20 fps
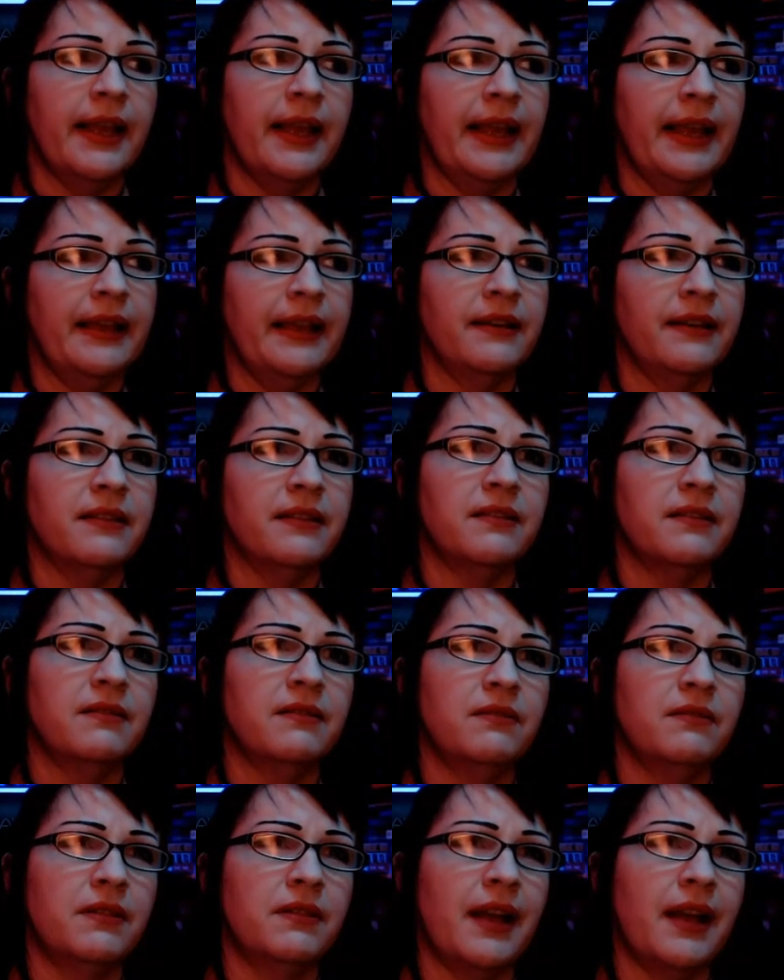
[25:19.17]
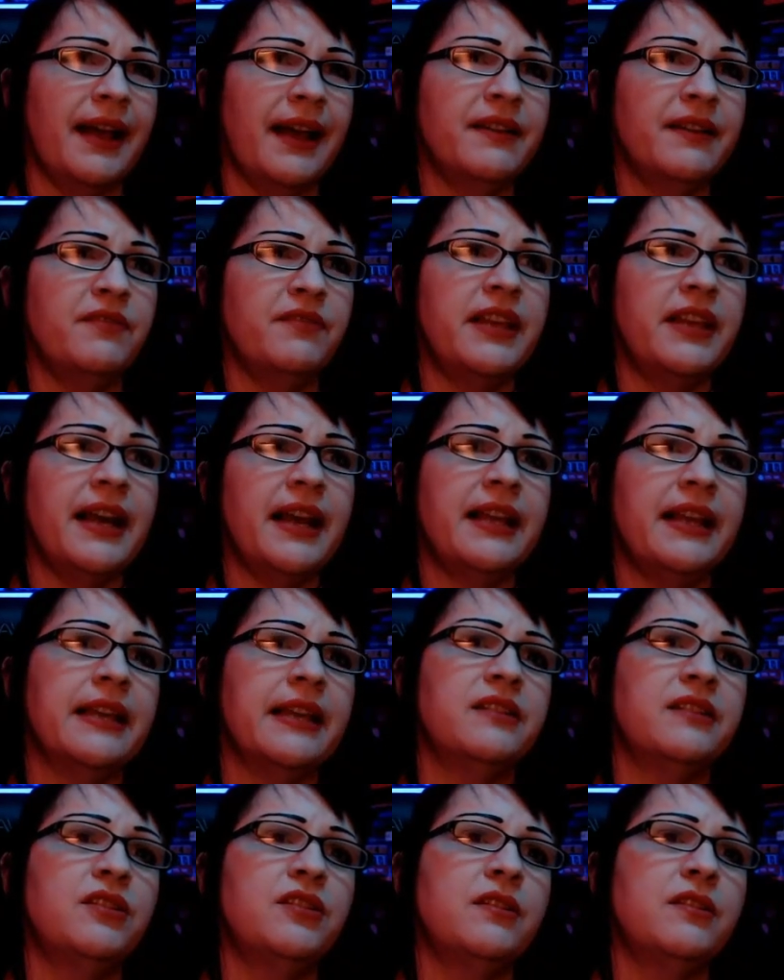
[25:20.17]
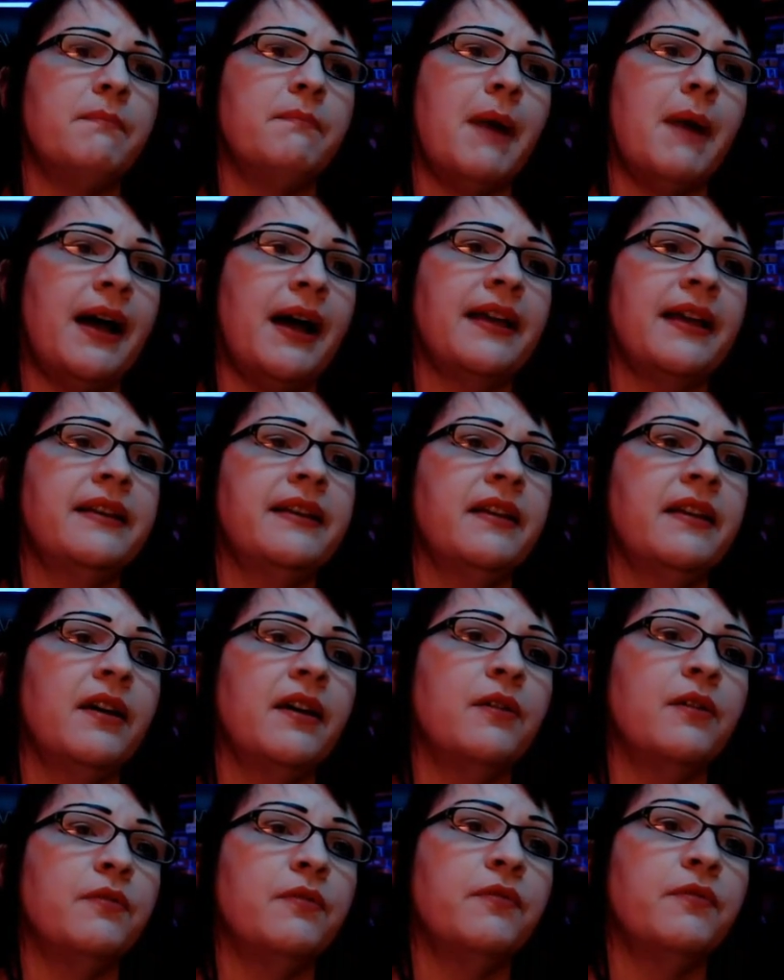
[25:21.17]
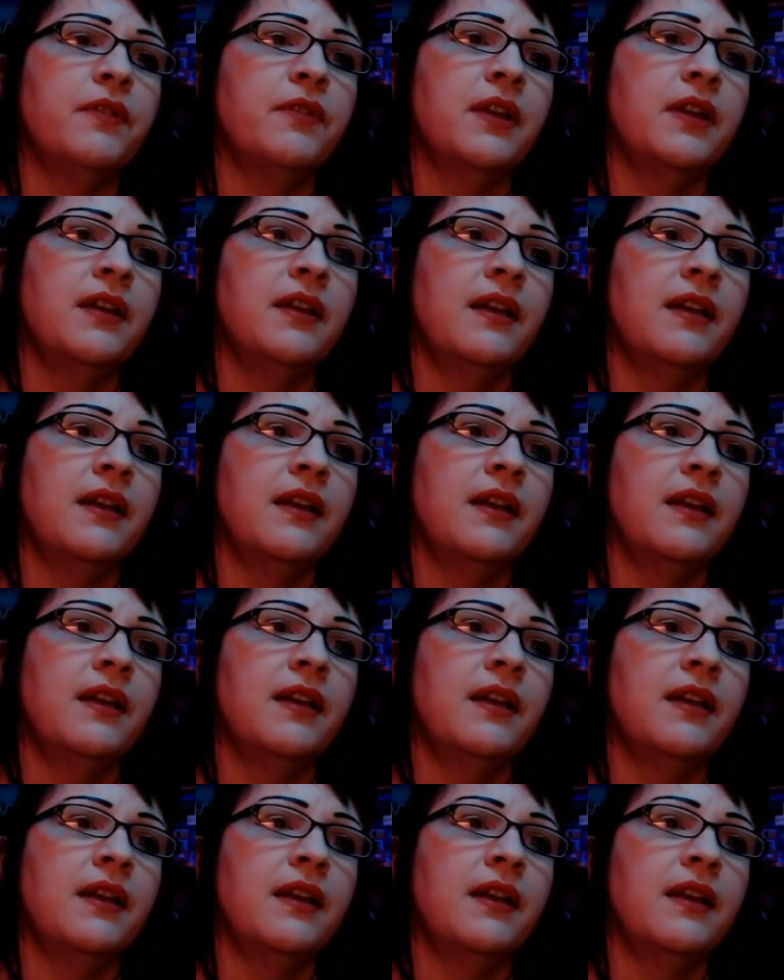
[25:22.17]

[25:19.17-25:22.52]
and kind of getting into the mind of